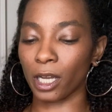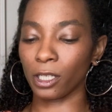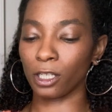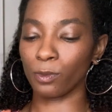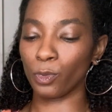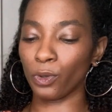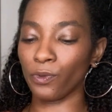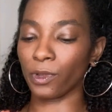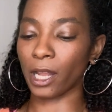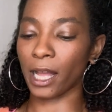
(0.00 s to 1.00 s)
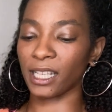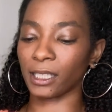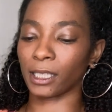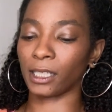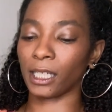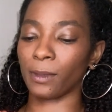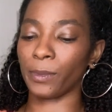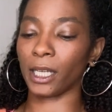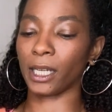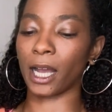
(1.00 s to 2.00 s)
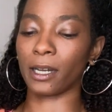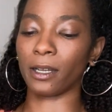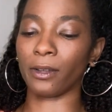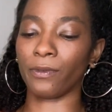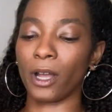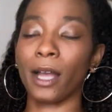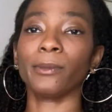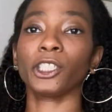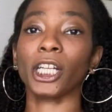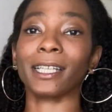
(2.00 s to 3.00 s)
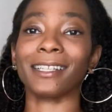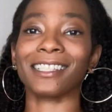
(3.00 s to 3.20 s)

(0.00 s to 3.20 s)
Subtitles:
nice smooth lines, because it could be kind of chunky.